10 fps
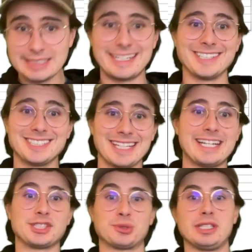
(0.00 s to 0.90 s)
Delta
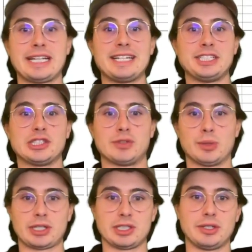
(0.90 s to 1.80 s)
Lake is really ideal for
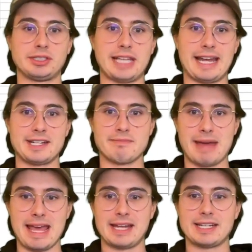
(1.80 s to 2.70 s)
workloads that
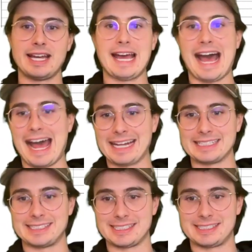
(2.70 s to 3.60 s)
demand high
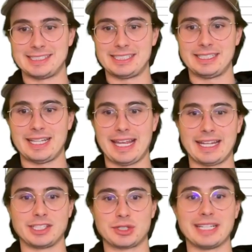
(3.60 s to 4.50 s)
consistency
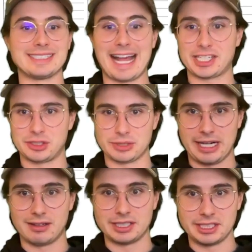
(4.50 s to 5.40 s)
and transactional
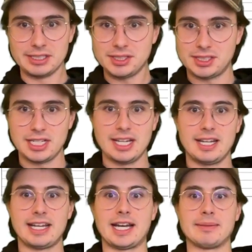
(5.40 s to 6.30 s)
guarantees.
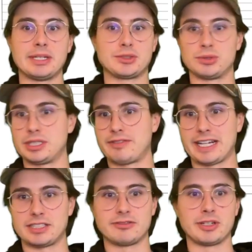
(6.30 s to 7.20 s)
Um, it's really
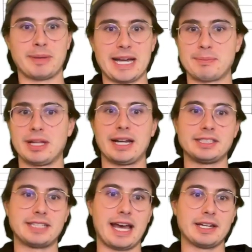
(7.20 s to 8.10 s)
effective for
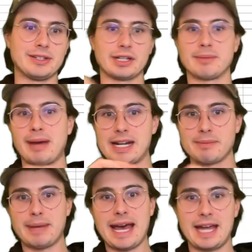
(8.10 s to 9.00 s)
pipelines that you know are
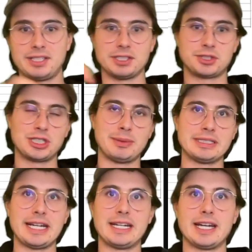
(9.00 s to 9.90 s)
combining batch and streaming
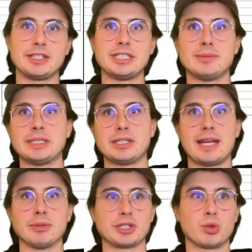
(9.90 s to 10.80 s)
data, and you need to be
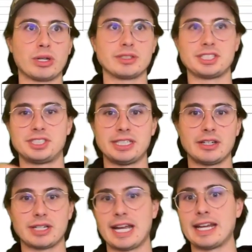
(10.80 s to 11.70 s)
able to quickly see,
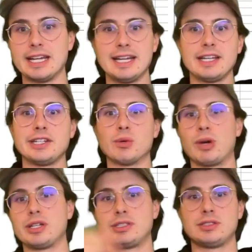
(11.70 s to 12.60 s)
okay, you know
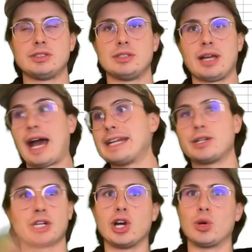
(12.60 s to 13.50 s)
what I need
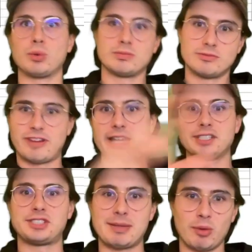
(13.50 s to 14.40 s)
to go find
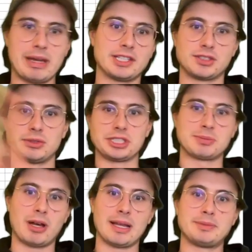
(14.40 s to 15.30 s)
this table, make this really
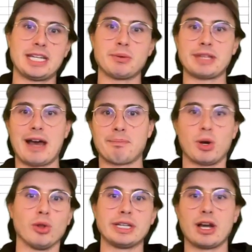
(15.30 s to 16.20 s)
small update without
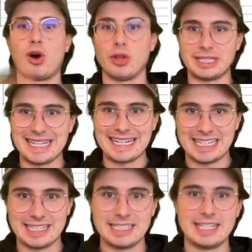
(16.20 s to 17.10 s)
pulling all the
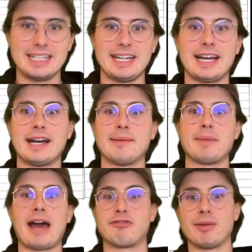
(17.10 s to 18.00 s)
data
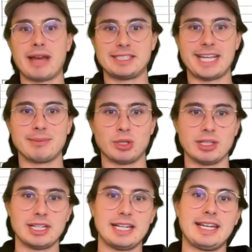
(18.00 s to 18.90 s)
um, uh, from that
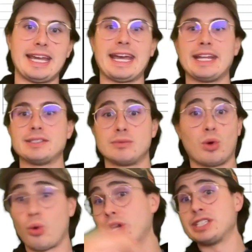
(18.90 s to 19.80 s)
table. And
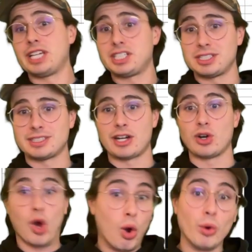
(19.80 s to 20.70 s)
organizations that
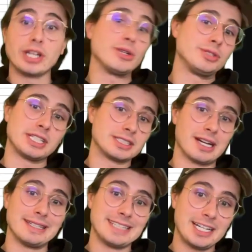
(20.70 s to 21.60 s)
are already using a
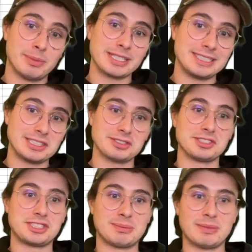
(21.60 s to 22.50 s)
ton of the Databricks
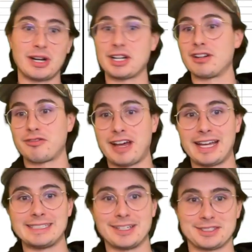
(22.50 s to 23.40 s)
ecosystem are going to
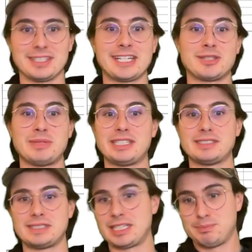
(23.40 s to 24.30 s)
find Delta Lake to
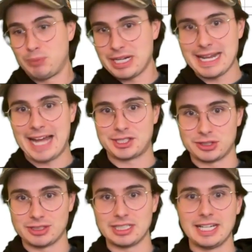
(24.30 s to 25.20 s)
be a pretty
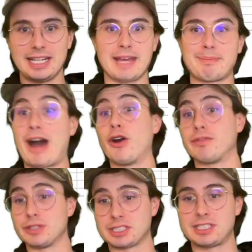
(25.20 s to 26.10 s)
natural and
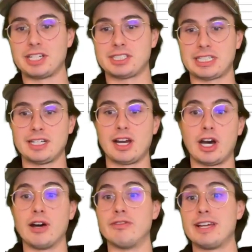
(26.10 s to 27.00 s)
powerful extension
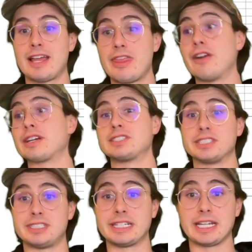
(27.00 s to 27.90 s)
of their
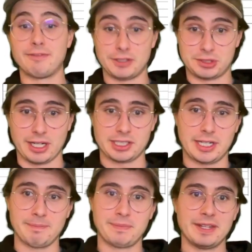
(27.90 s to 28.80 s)
existing infrastructure.